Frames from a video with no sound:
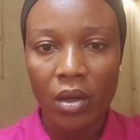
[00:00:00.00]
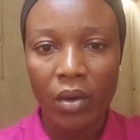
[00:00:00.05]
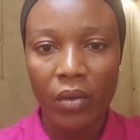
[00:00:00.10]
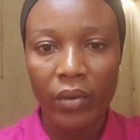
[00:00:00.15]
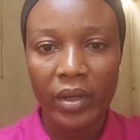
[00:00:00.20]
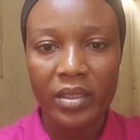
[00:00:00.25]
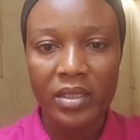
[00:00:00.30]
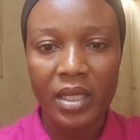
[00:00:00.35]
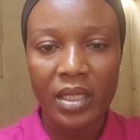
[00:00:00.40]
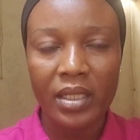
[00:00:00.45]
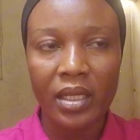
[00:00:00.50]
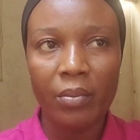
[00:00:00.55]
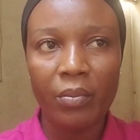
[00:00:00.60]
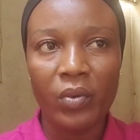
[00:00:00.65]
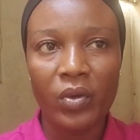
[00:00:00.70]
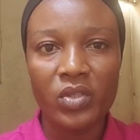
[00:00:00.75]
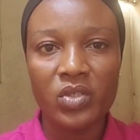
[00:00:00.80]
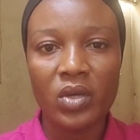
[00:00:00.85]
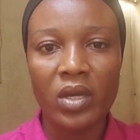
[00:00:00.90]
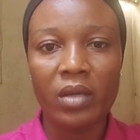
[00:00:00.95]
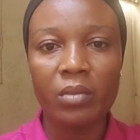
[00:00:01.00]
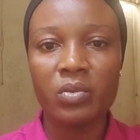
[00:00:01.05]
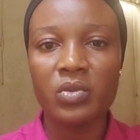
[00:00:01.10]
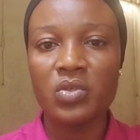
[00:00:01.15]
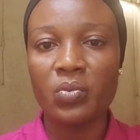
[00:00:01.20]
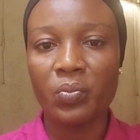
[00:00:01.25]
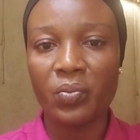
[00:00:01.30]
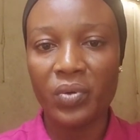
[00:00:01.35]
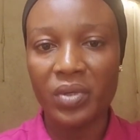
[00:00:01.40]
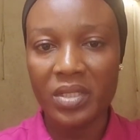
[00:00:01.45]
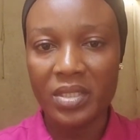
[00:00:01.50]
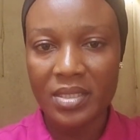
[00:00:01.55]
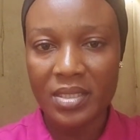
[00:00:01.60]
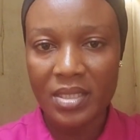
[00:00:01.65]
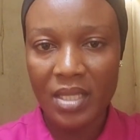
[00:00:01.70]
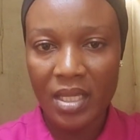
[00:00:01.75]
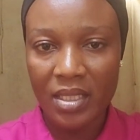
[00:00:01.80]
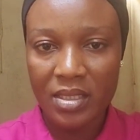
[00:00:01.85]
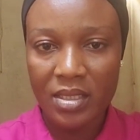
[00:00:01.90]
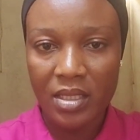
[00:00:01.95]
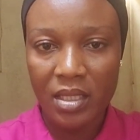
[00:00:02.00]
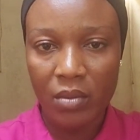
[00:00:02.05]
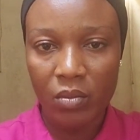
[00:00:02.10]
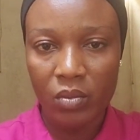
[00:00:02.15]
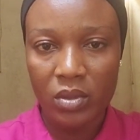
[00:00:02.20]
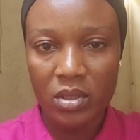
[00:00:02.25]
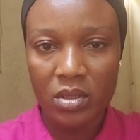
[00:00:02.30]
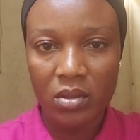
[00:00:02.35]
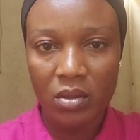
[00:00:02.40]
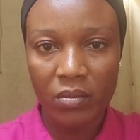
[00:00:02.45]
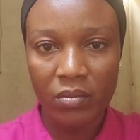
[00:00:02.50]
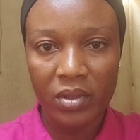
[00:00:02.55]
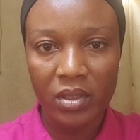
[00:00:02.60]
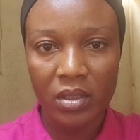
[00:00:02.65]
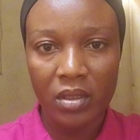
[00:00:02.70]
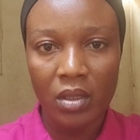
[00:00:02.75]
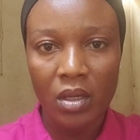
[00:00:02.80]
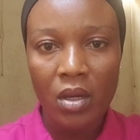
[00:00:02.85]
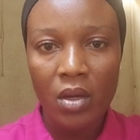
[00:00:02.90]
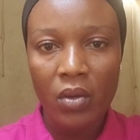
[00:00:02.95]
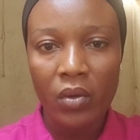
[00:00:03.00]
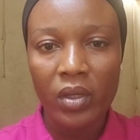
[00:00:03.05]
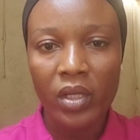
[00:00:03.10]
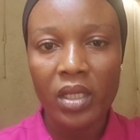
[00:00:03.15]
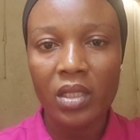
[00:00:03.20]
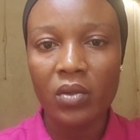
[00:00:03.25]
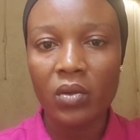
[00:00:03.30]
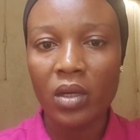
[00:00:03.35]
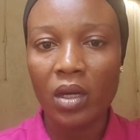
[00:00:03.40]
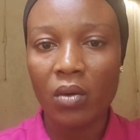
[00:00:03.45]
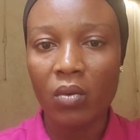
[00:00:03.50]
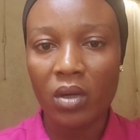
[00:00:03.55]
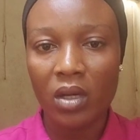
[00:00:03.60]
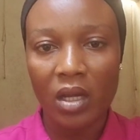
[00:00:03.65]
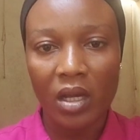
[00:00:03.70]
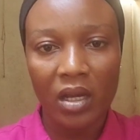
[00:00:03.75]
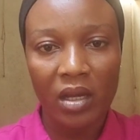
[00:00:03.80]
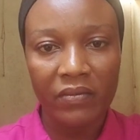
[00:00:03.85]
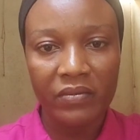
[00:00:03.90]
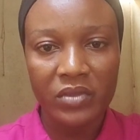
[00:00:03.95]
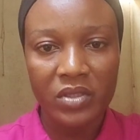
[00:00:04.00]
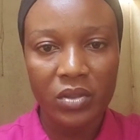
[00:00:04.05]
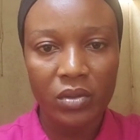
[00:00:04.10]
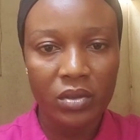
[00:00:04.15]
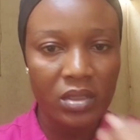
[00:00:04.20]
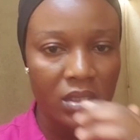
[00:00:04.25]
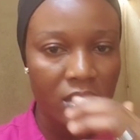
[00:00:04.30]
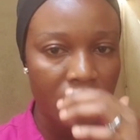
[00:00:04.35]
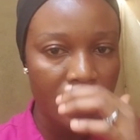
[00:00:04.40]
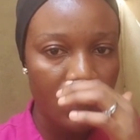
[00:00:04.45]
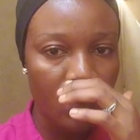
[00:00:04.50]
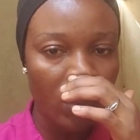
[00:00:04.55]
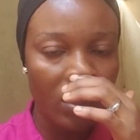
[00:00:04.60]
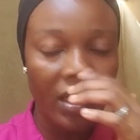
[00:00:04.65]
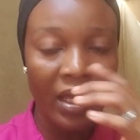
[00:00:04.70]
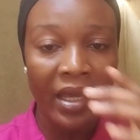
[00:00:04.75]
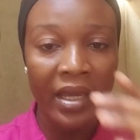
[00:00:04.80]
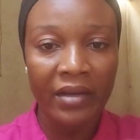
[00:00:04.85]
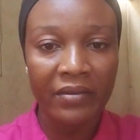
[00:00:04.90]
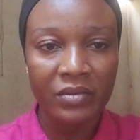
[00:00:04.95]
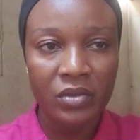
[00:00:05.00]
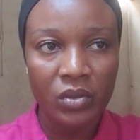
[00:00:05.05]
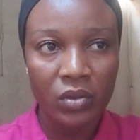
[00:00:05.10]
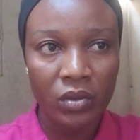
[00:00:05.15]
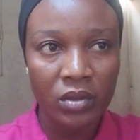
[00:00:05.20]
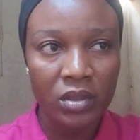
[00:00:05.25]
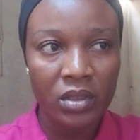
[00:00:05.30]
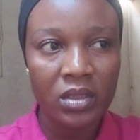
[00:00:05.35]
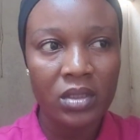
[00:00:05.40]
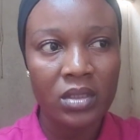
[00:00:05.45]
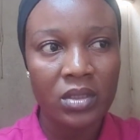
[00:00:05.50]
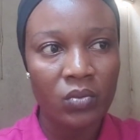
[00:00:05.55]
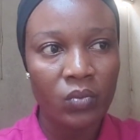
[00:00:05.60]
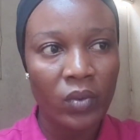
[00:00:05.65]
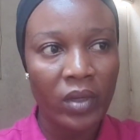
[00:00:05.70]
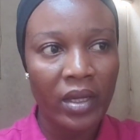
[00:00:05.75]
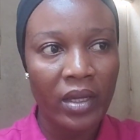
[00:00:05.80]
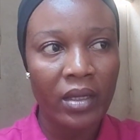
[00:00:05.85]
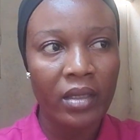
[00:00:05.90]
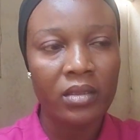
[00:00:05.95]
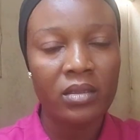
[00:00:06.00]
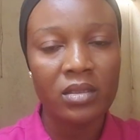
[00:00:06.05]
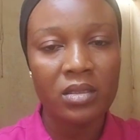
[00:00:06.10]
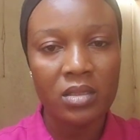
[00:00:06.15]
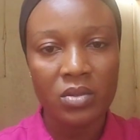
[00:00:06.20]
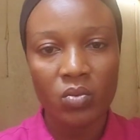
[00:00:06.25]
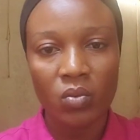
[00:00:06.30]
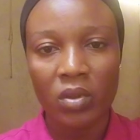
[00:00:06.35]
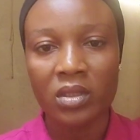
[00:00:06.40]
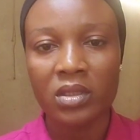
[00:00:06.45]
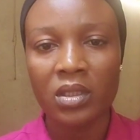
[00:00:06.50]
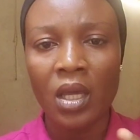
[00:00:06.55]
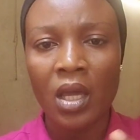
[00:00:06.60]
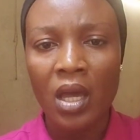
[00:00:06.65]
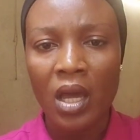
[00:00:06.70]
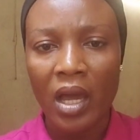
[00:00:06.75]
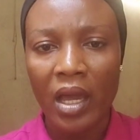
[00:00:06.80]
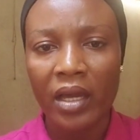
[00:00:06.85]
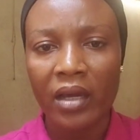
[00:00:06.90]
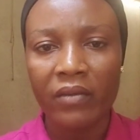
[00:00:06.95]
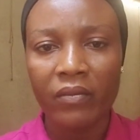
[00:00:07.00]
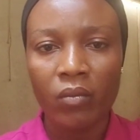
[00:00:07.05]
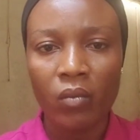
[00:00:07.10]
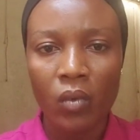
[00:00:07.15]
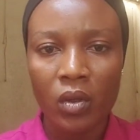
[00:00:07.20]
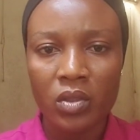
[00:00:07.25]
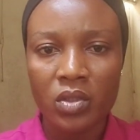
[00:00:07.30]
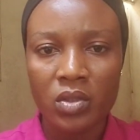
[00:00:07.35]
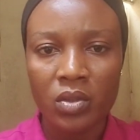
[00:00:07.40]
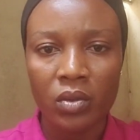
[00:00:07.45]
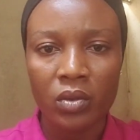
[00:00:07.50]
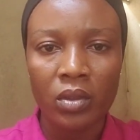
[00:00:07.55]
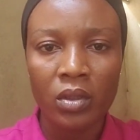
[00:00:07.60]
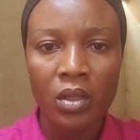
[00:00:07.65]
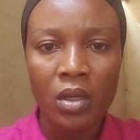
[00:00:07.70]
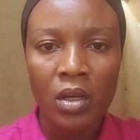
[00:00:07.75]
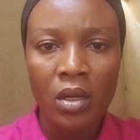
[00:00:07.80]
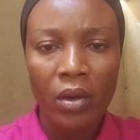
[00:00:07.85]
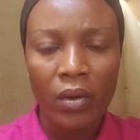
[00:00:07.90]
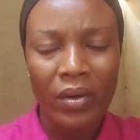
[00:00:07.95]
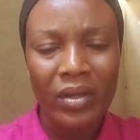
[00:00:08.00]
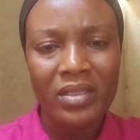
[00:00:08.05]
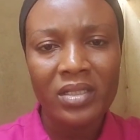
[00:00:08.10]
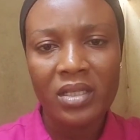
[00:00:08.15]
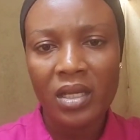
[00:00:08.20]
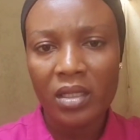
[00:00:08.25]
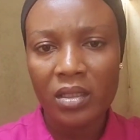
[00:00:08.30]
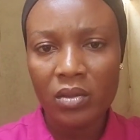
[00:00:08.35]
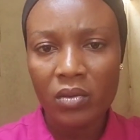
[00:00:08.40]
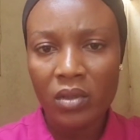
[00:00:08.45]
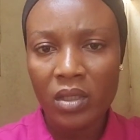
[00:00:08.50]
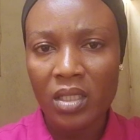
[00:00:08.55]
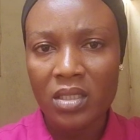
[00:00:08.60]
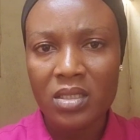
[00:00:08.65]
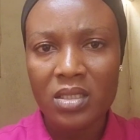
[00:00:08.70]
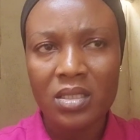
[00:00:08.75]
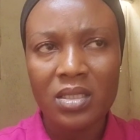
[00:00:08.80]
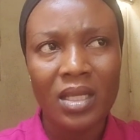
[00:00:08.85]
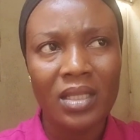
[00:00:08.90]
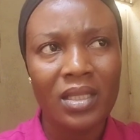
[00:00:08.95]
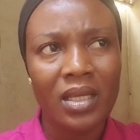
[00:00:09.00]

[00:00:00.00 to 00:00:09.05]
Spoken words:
All right. At that point, you're able to present them with something. Okay, look at what I have done. This is what I have done. This is what I have worked on. All right. They can look at it.